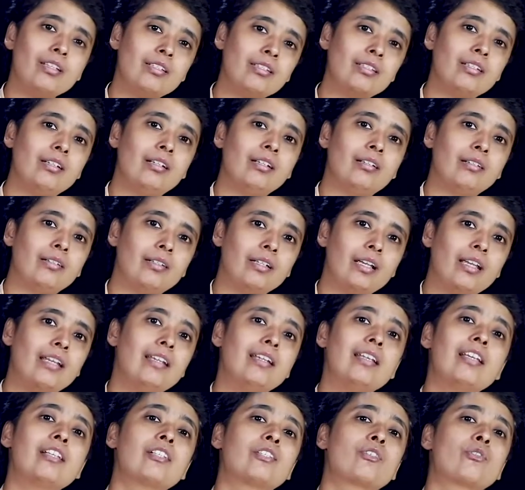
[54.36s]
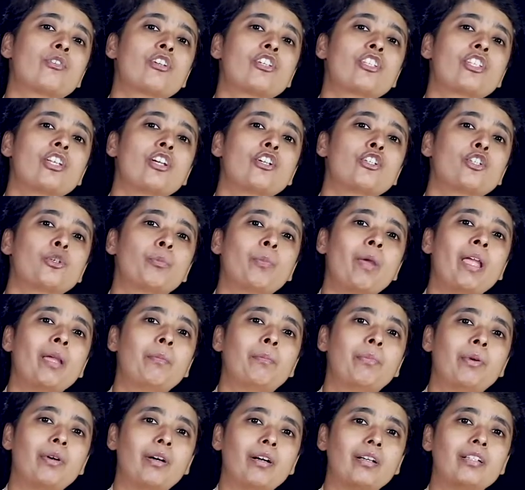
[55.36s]
sir in his research
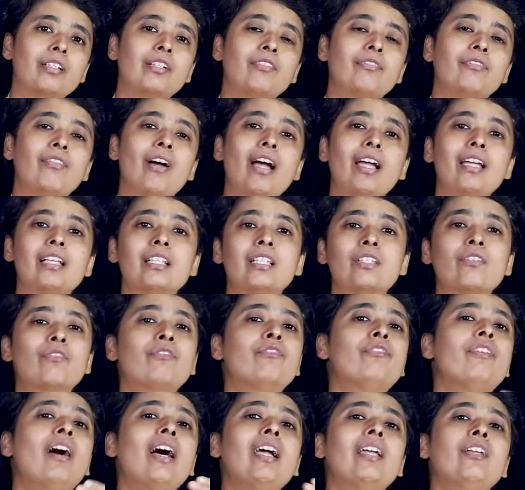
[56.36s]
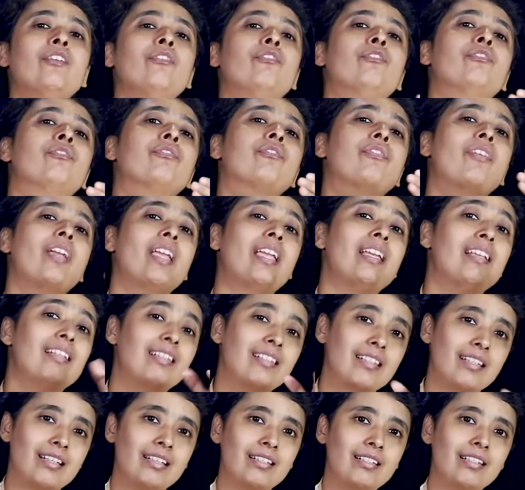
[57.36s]
paper defines 5
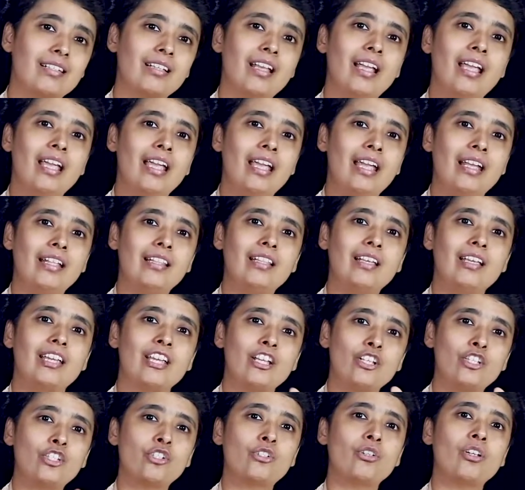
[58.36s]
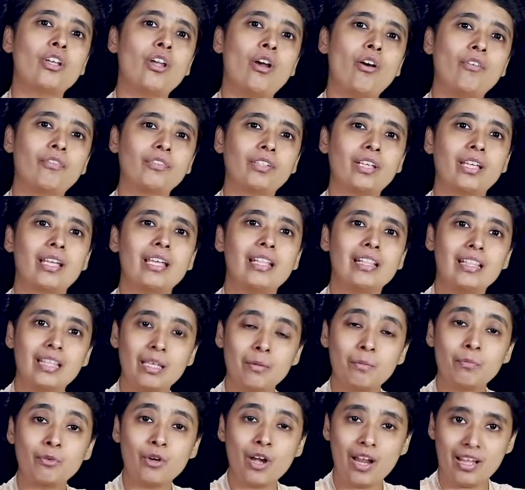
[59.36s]
phases in the history of the
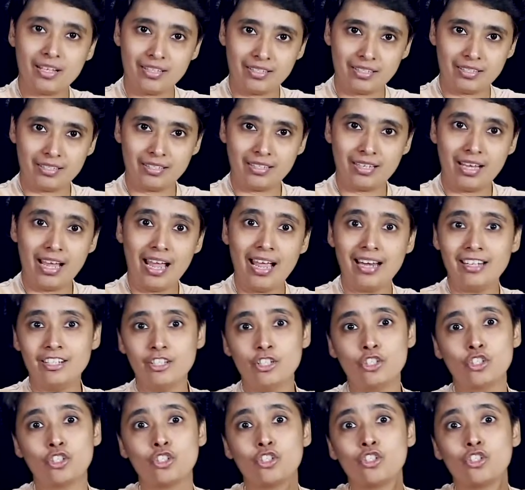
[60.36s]
Hindi press and its